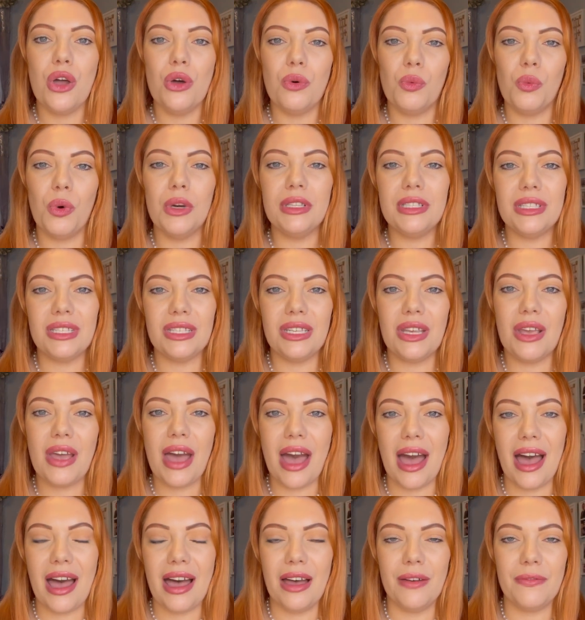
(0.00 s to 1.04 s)
want to
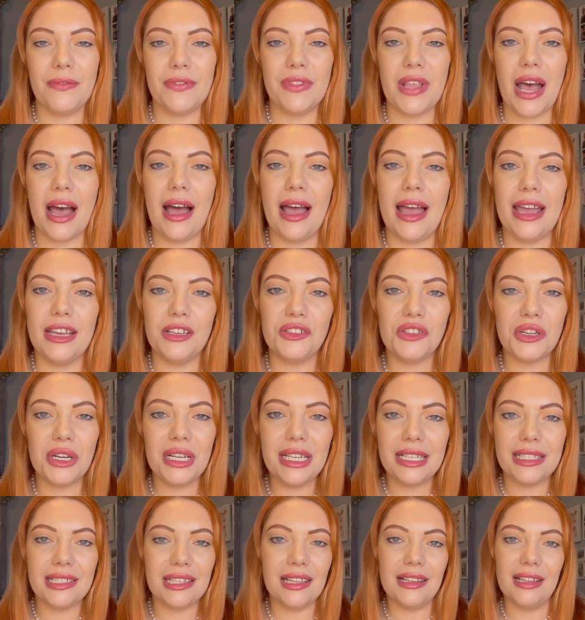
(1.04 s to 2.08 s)
have that extra
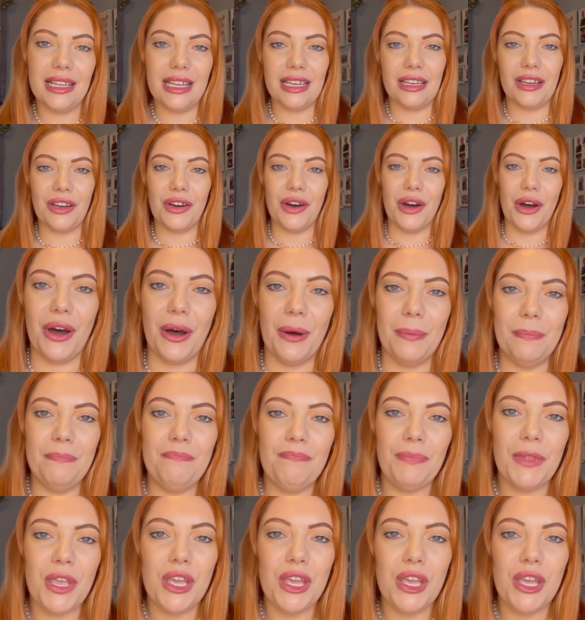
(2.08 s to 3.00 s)
little income,